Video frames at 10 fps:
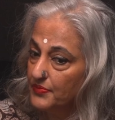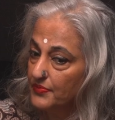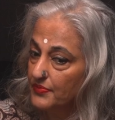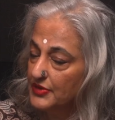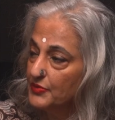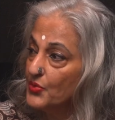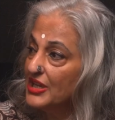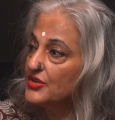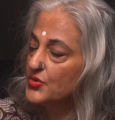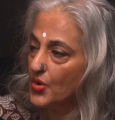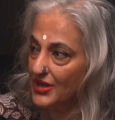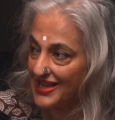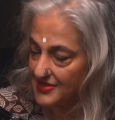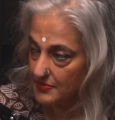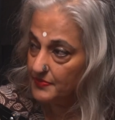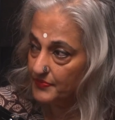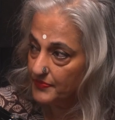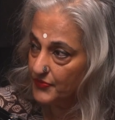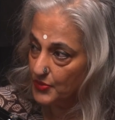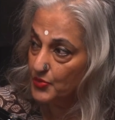the way to orgasm
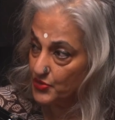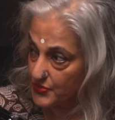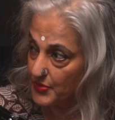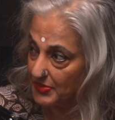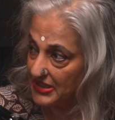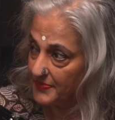for most women.